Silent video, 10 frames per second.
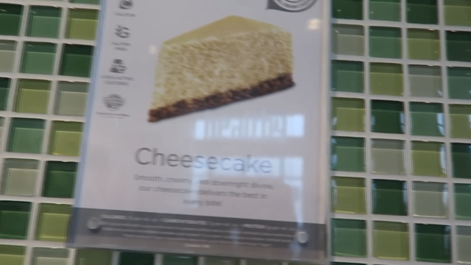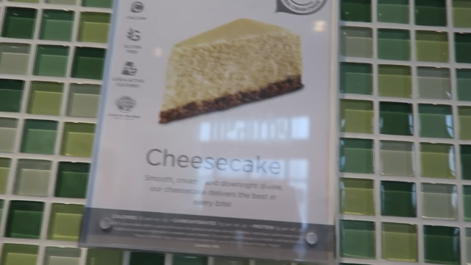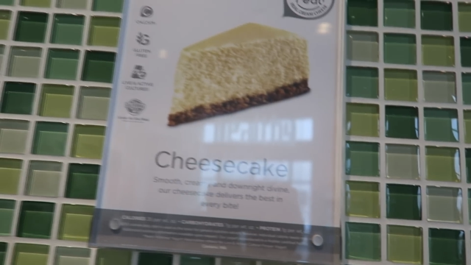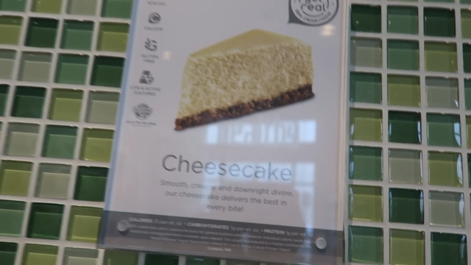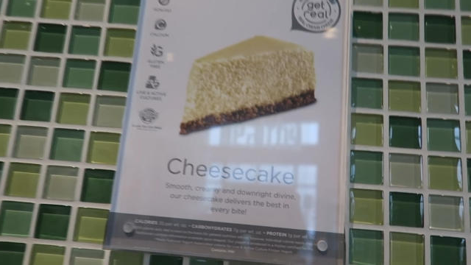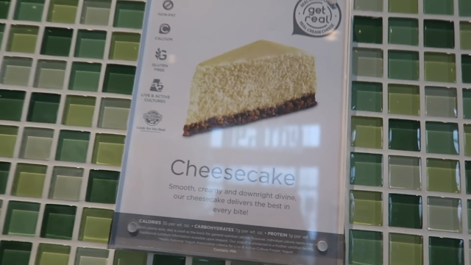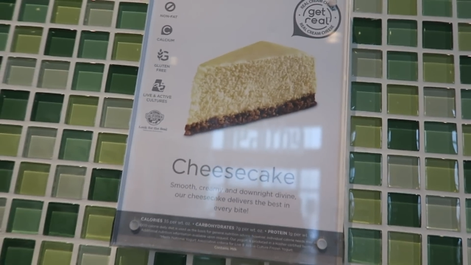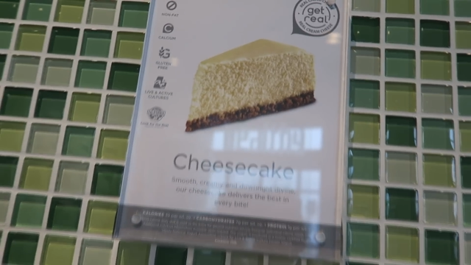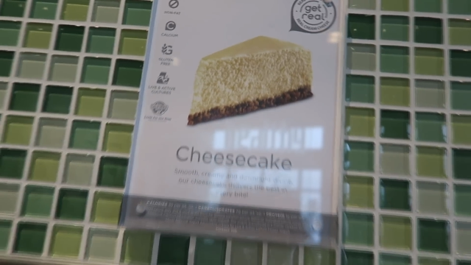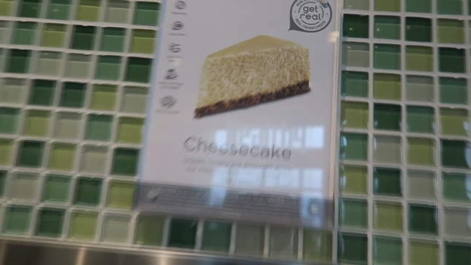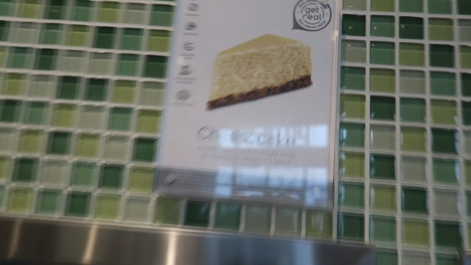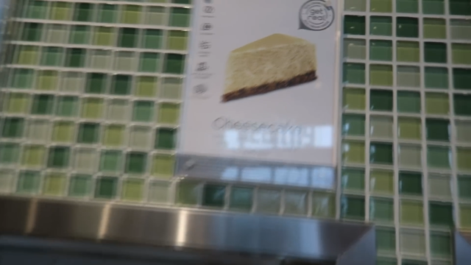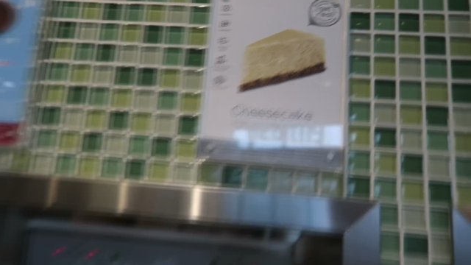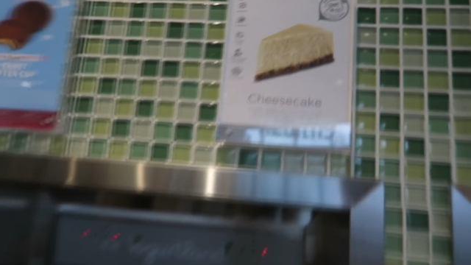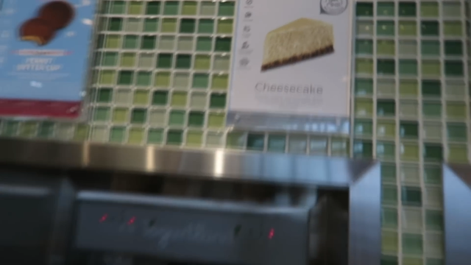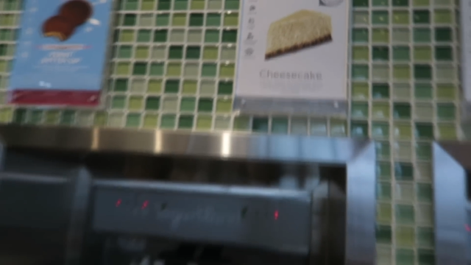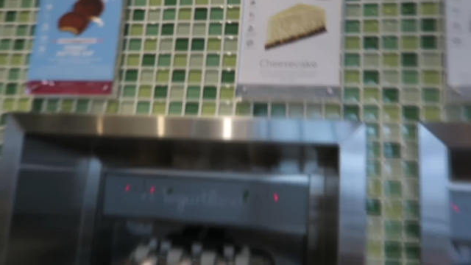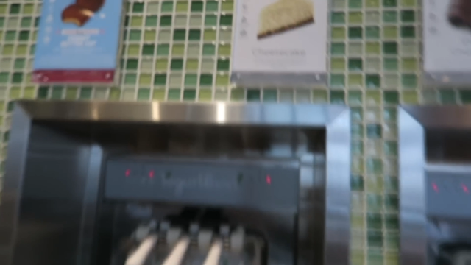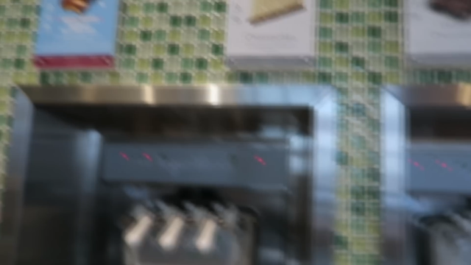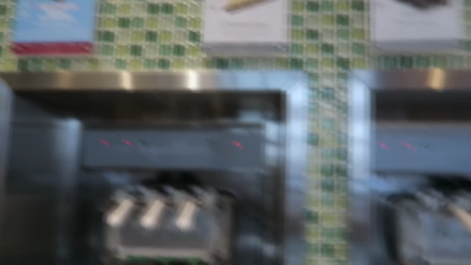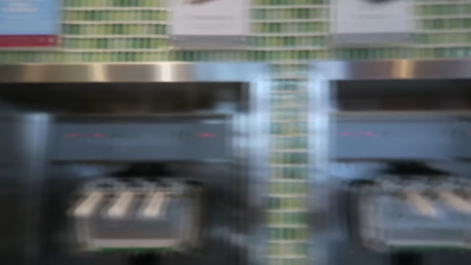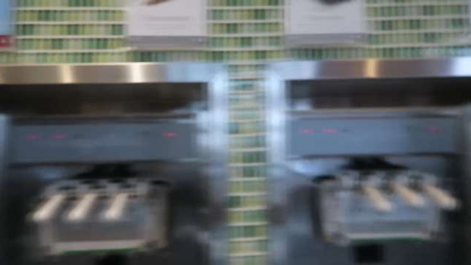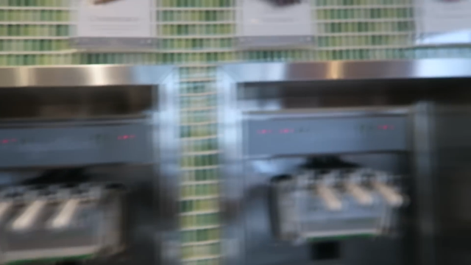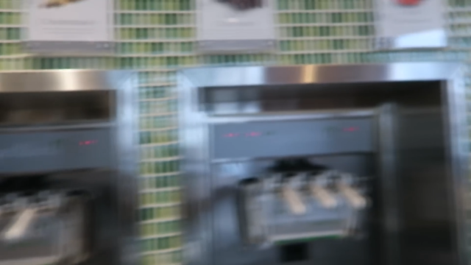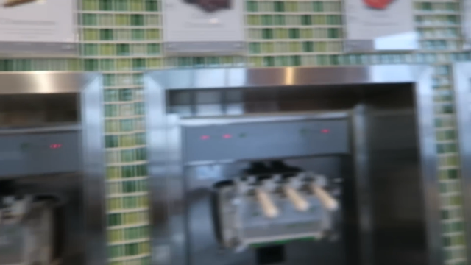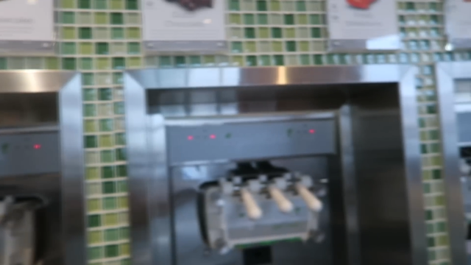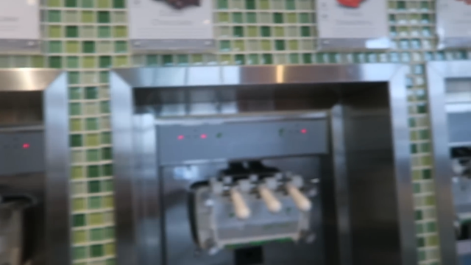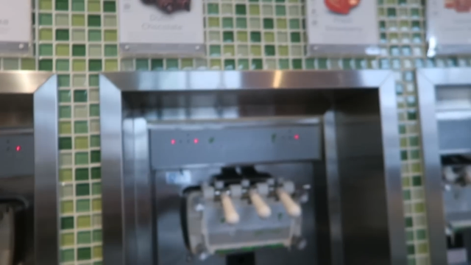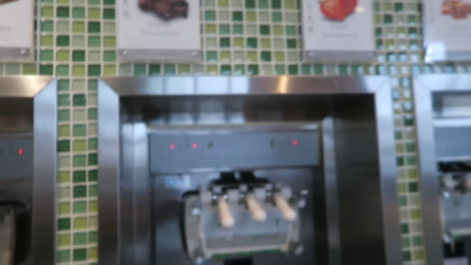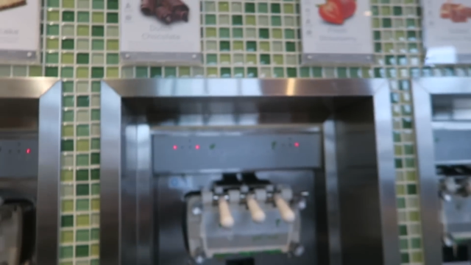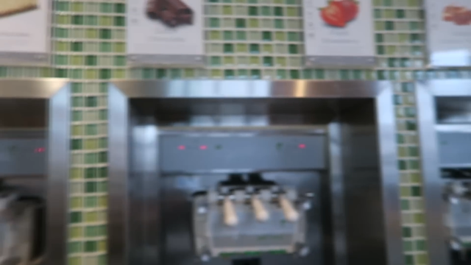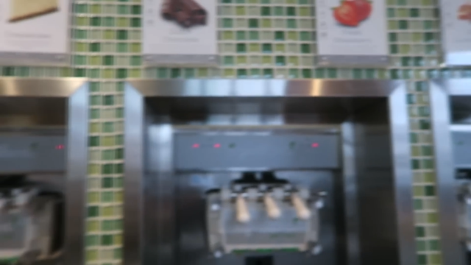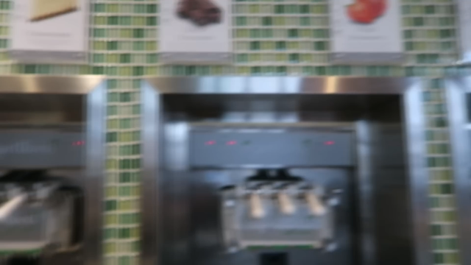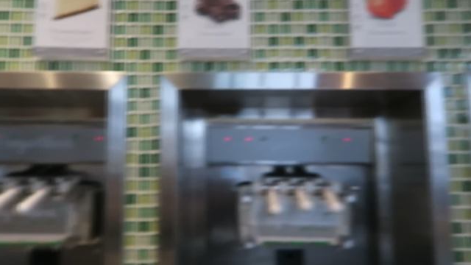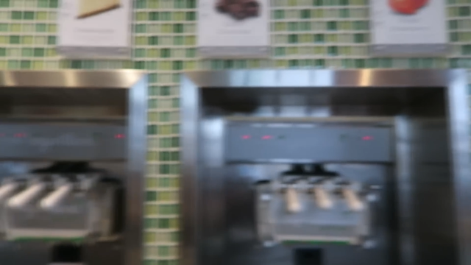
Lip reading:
No face is visible, so there are no lips to read.